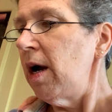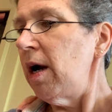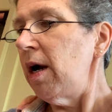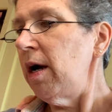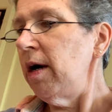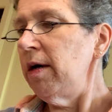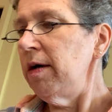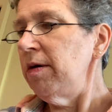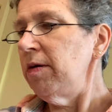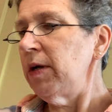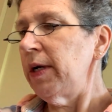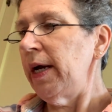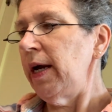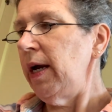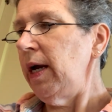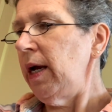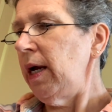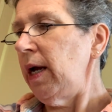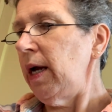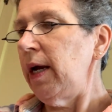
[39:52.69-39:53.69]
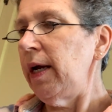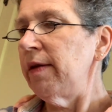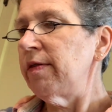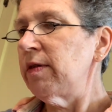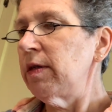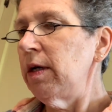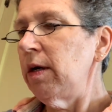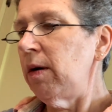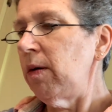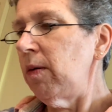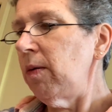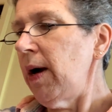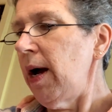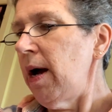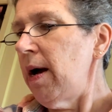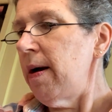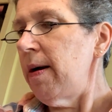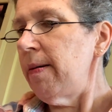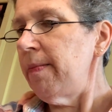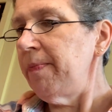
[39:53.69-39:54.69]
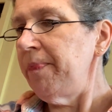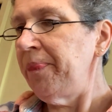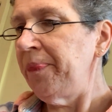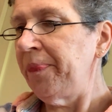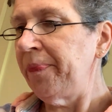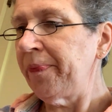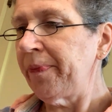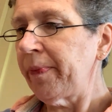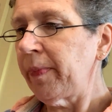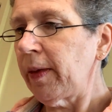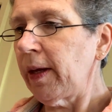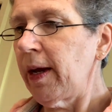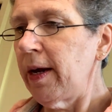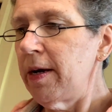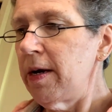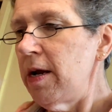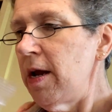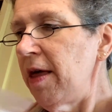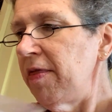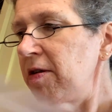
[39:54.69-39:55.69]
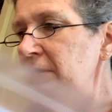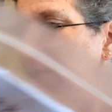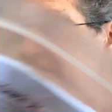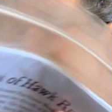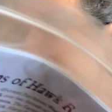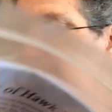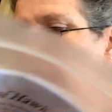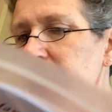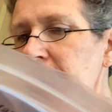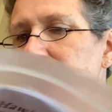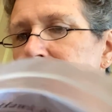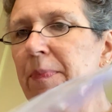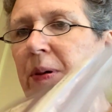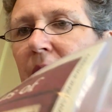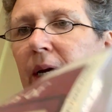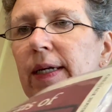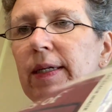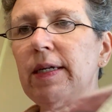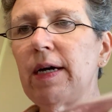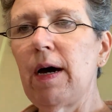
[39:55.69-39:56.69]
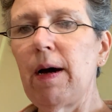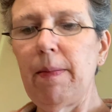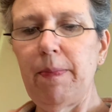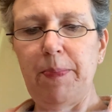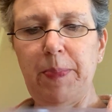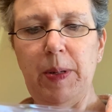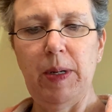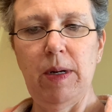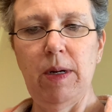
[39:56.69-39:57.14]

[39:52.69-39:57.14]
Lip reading: Okay, so another thing I picked up